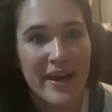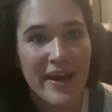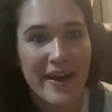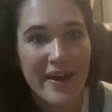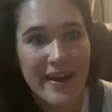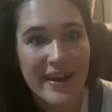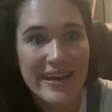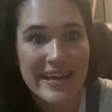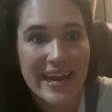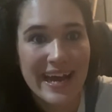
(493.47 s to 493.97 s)

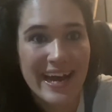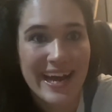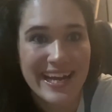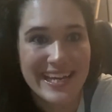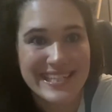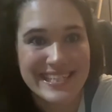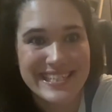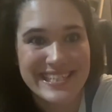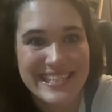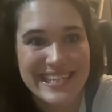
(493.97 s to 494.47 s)
Alright
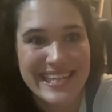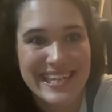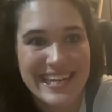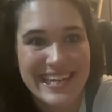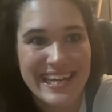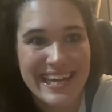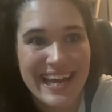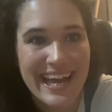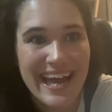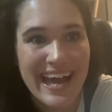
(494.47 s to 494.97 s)
guys,
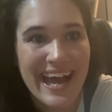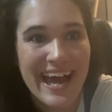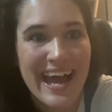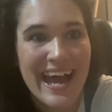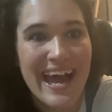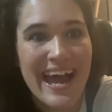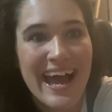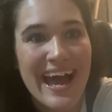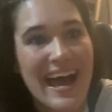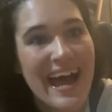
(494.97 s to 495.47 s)

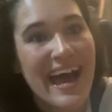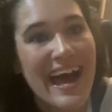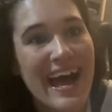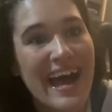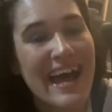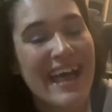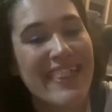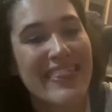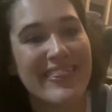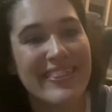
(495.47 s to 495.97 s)

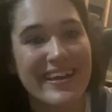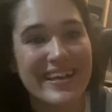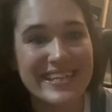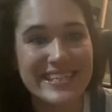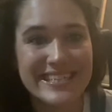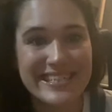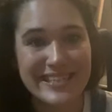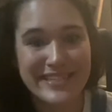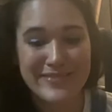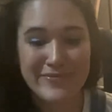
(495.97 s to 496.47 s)

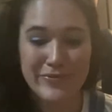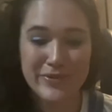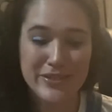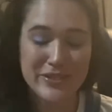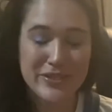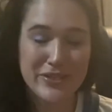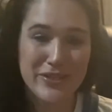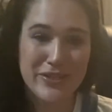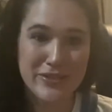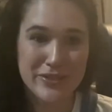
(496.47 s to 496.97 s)
this
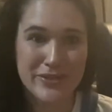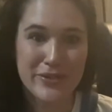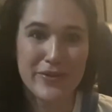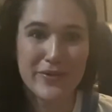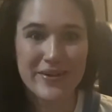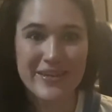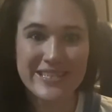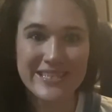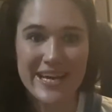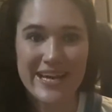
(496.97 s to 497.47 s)
was
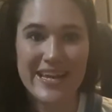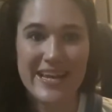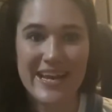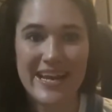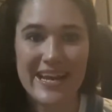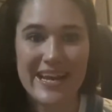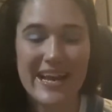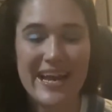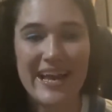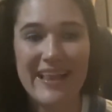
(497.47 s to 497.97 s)
so
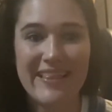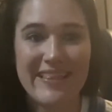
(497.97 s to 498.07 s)
exciting.